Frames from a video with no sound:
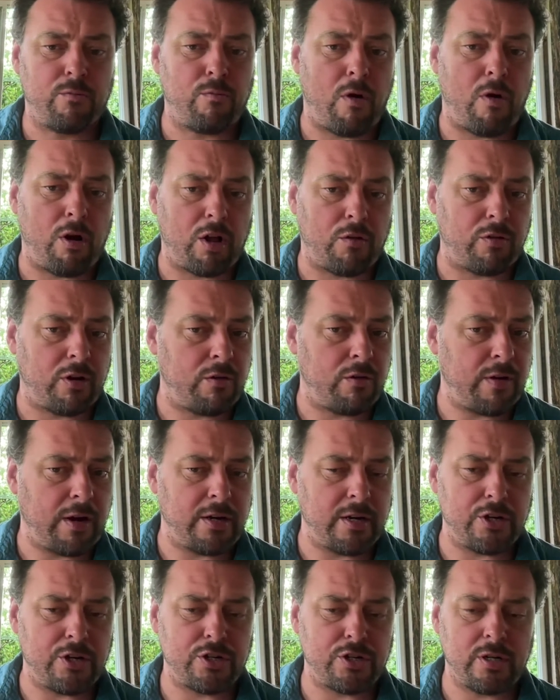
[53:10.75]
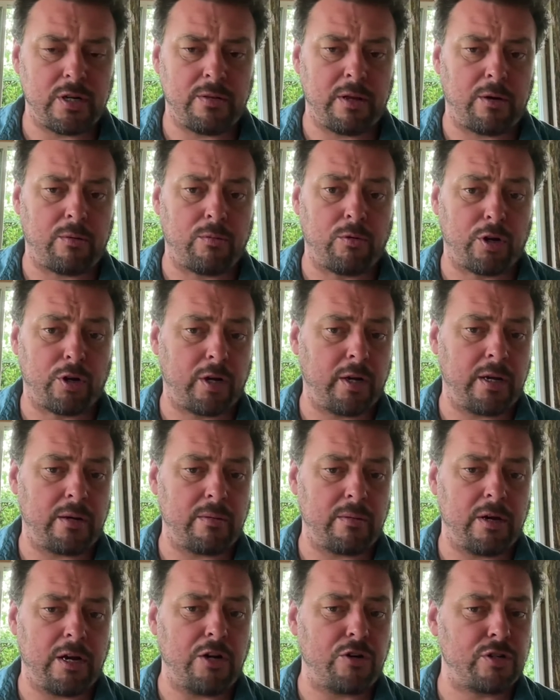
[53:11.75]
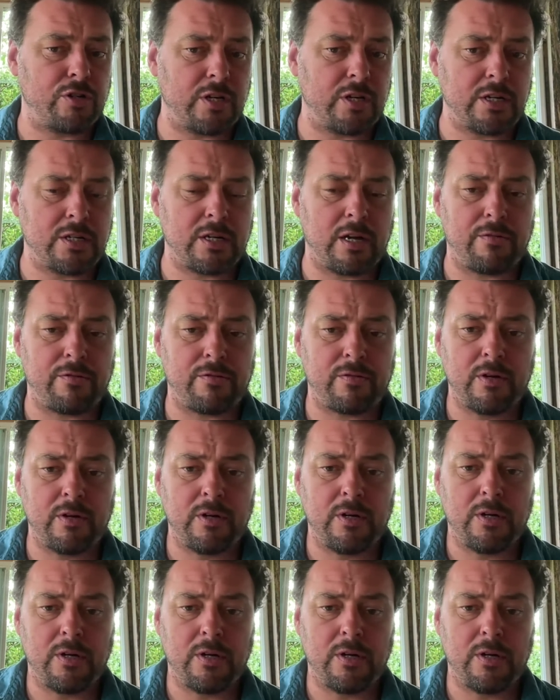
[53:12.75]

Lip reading: Rockefeller Foundation, and they're looking at interesting stuff.